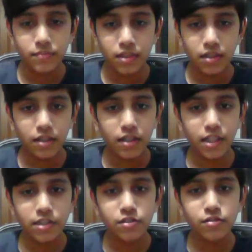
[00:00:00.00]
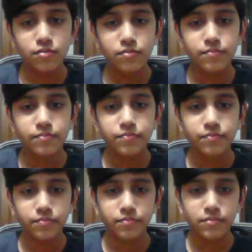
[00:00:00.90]
King H2,
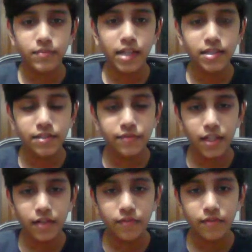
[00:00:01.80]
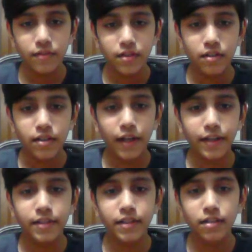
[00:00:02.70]
knight C5, knight
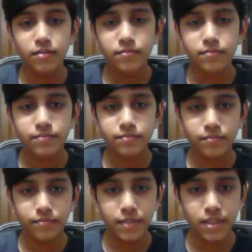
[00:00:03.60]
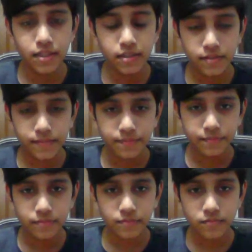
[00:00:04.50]
D3, B6,
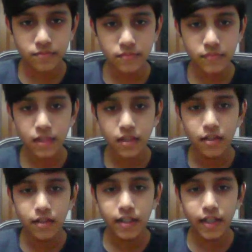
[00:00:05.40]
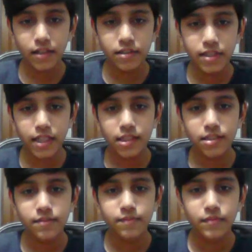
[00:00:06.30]
takes,
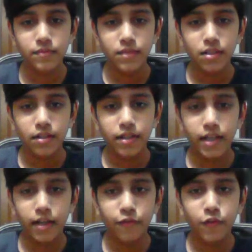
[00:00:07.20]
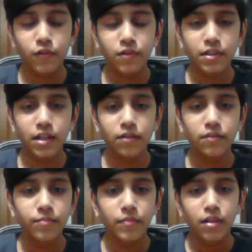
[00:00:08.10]
and F4.
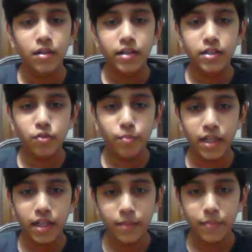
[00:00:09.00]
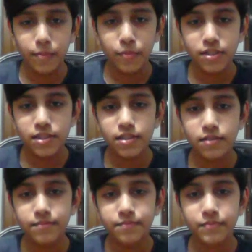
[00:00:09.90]
Now he's opening up the
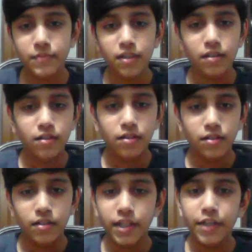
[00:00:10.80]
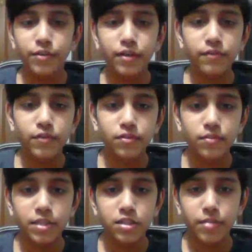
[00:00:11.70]
position. E into F4,
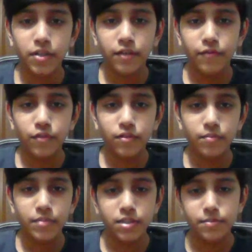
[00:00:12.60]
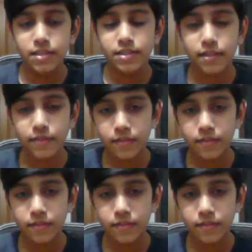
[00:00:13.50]
bishop into F4, bishop D7,